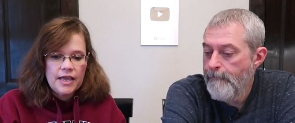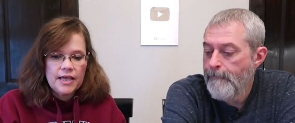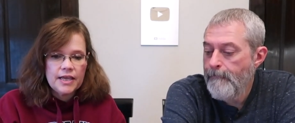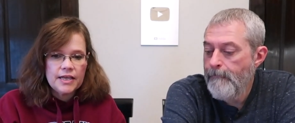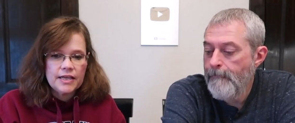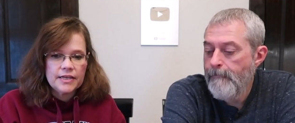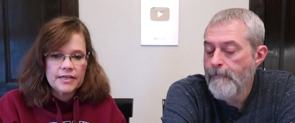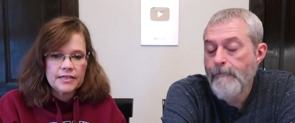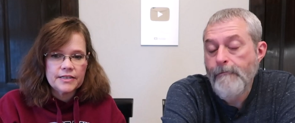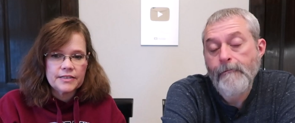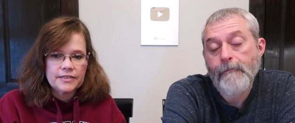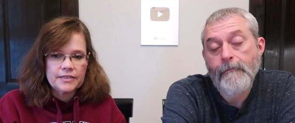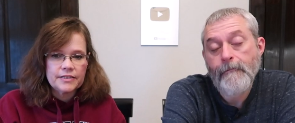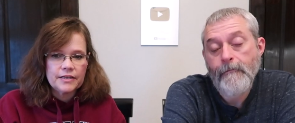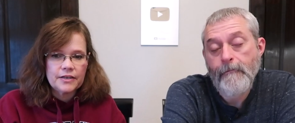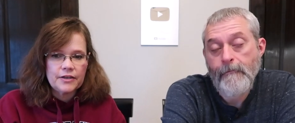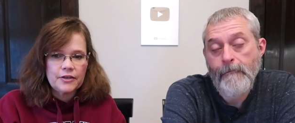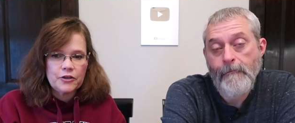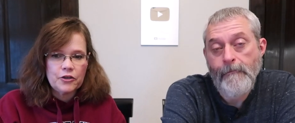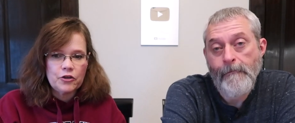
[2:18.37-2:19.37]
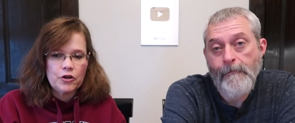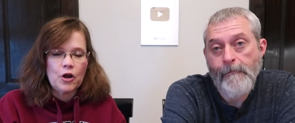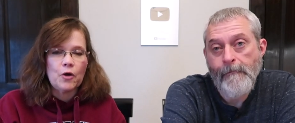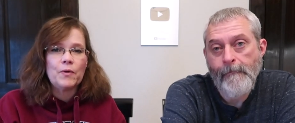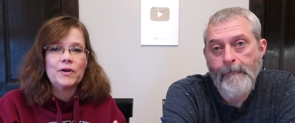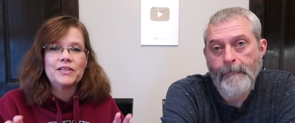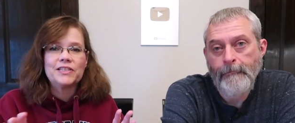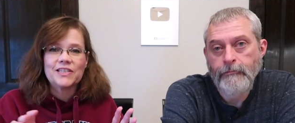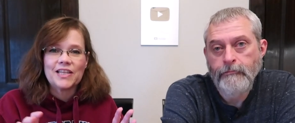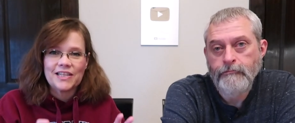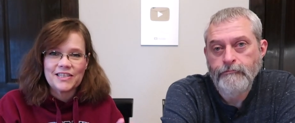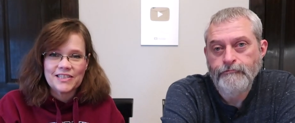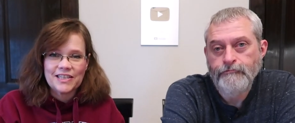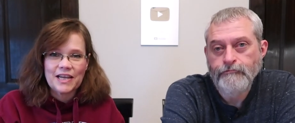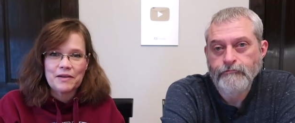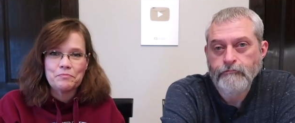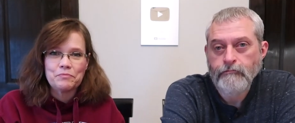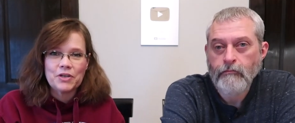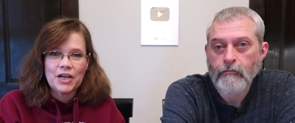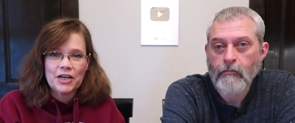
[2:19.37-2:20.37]
Speaker 1: is, you know, it's that
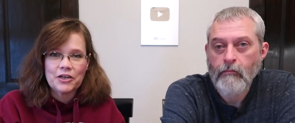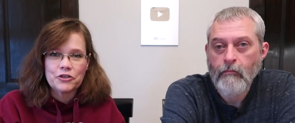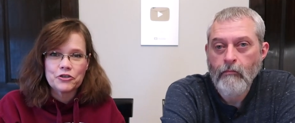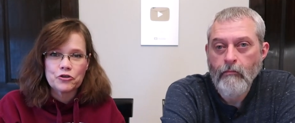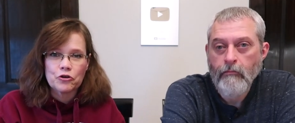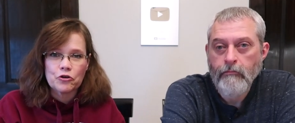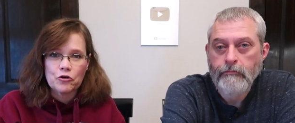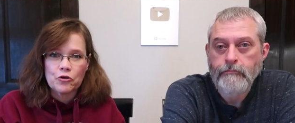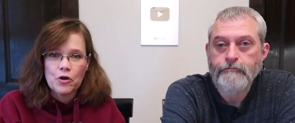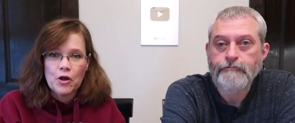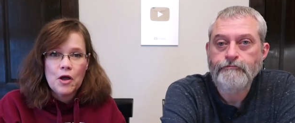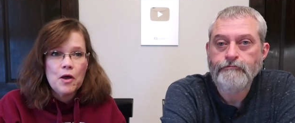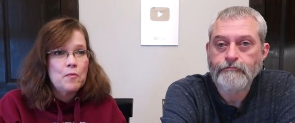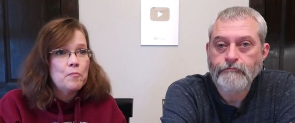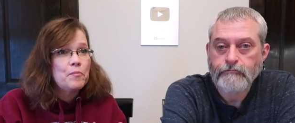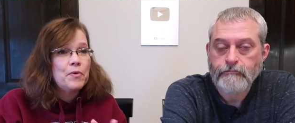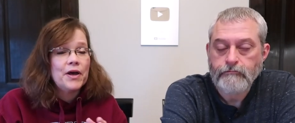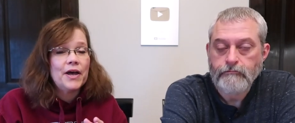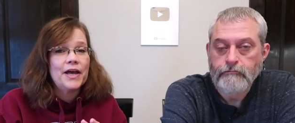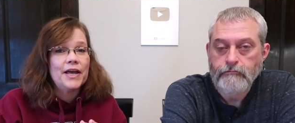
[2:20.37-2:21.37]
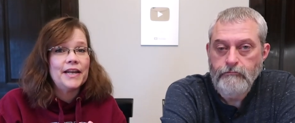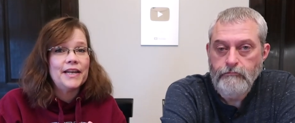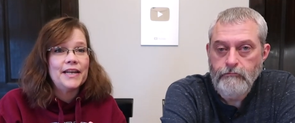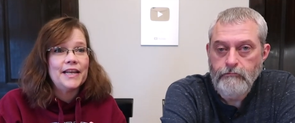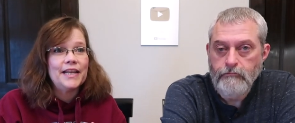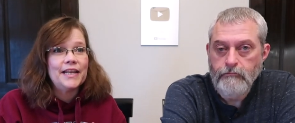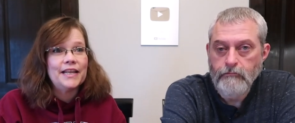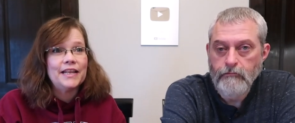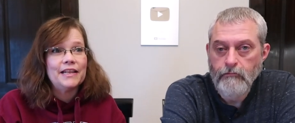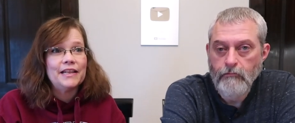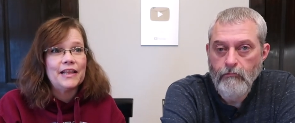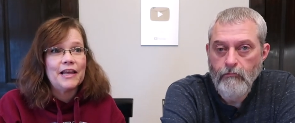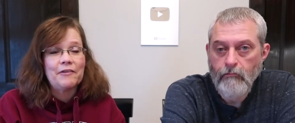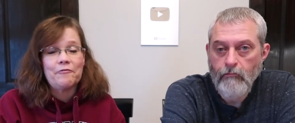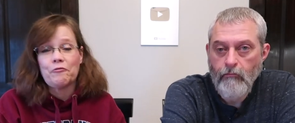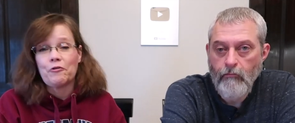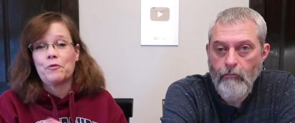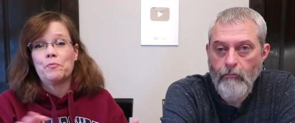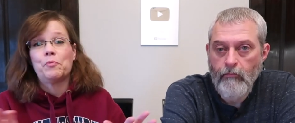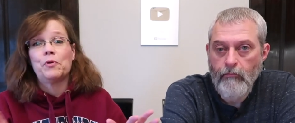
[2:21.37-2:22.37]
same texture, but
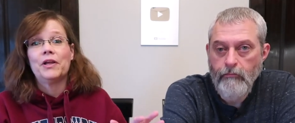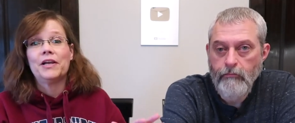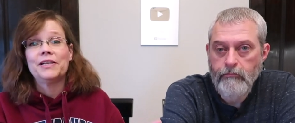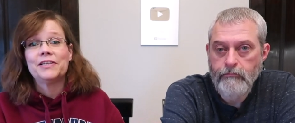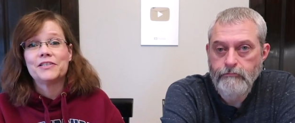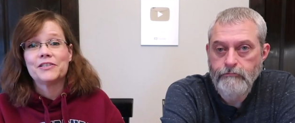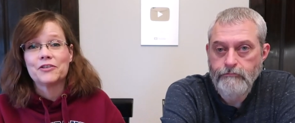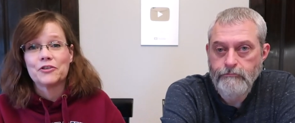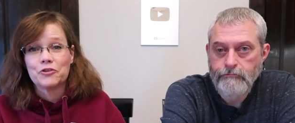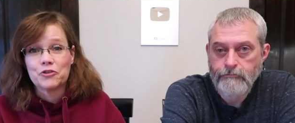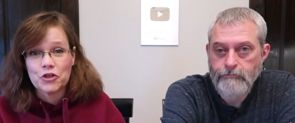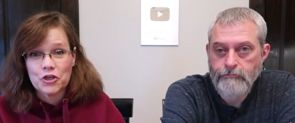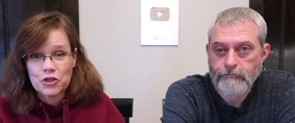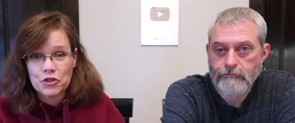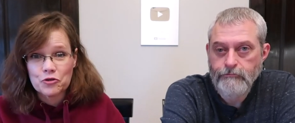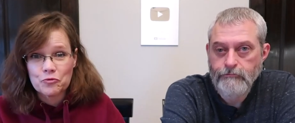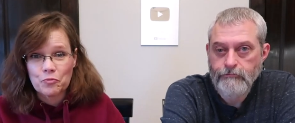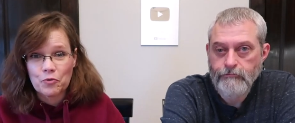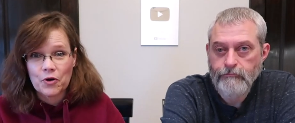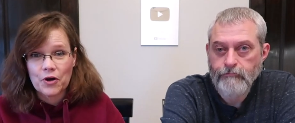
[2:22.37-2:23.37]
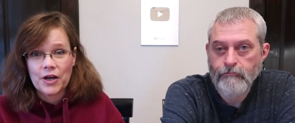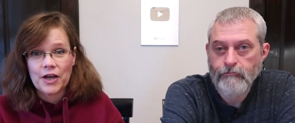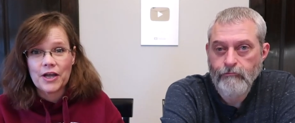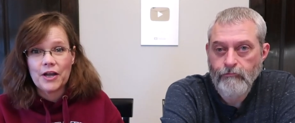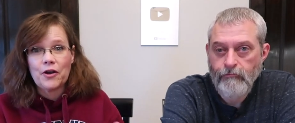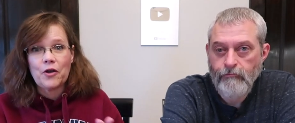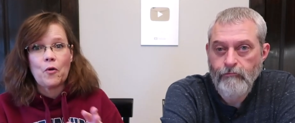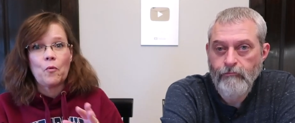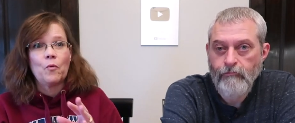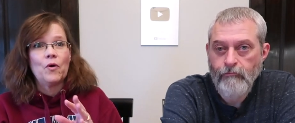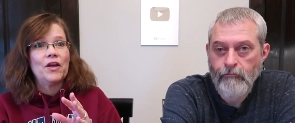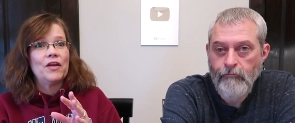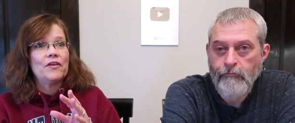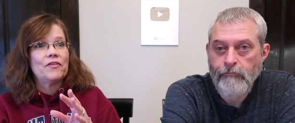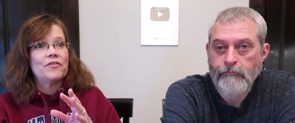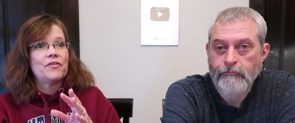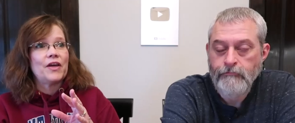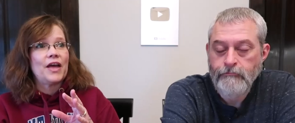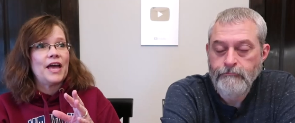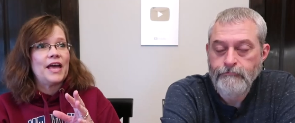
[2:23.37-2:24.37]
they've replaced gingerbread
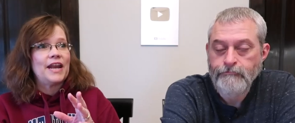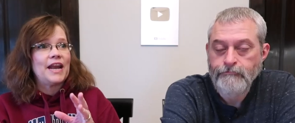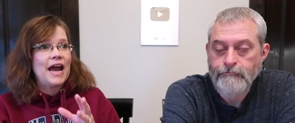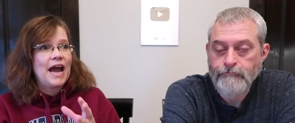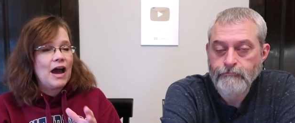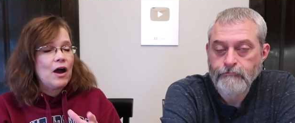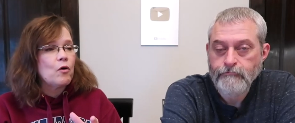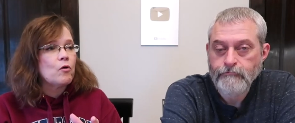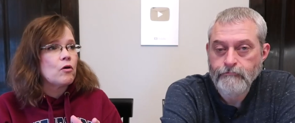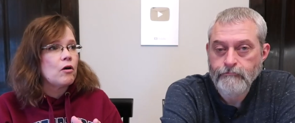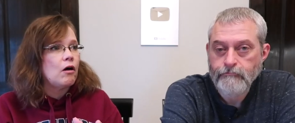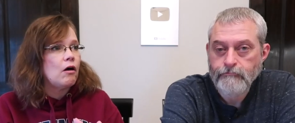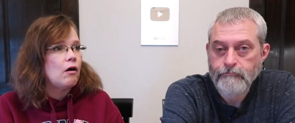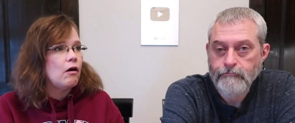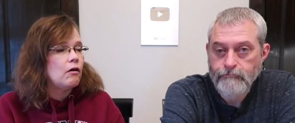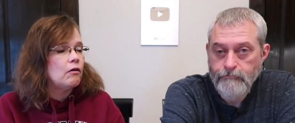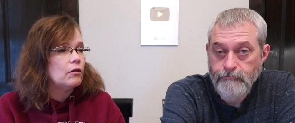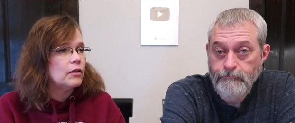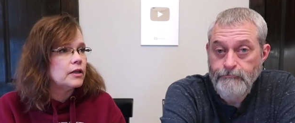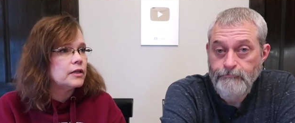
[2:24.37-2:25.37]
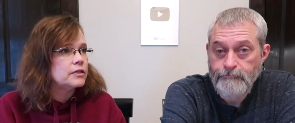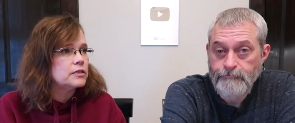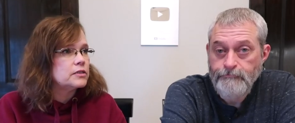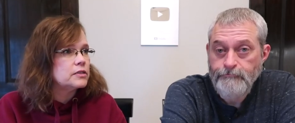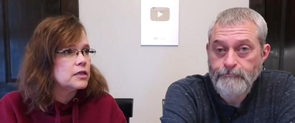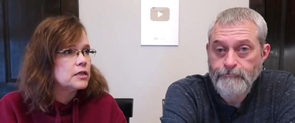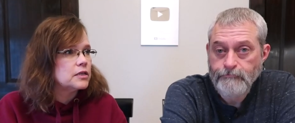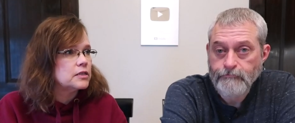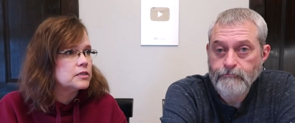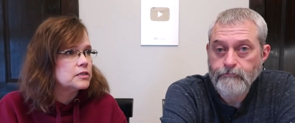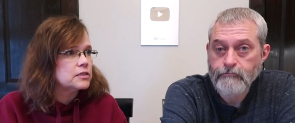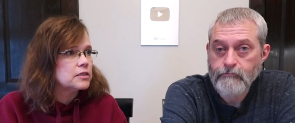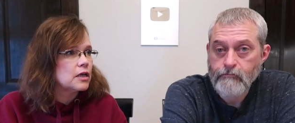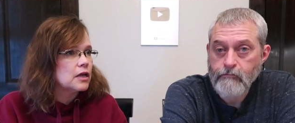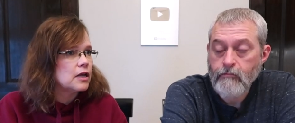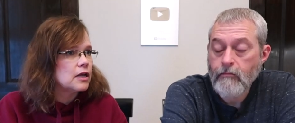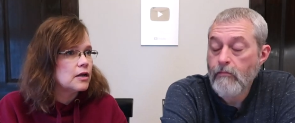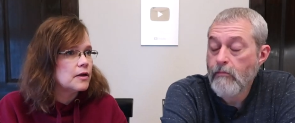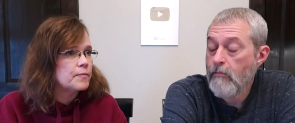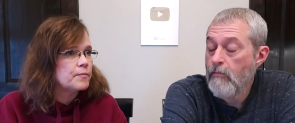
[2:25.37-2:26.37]
with an alcohol. Mm-hmm. It's, it's,
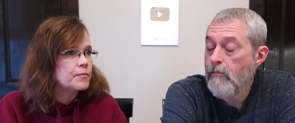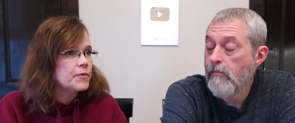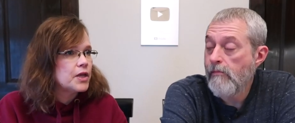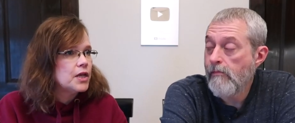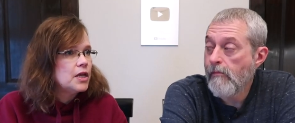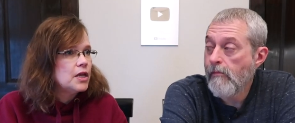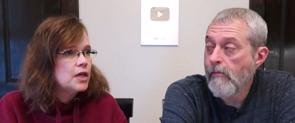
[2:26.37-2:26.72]
um,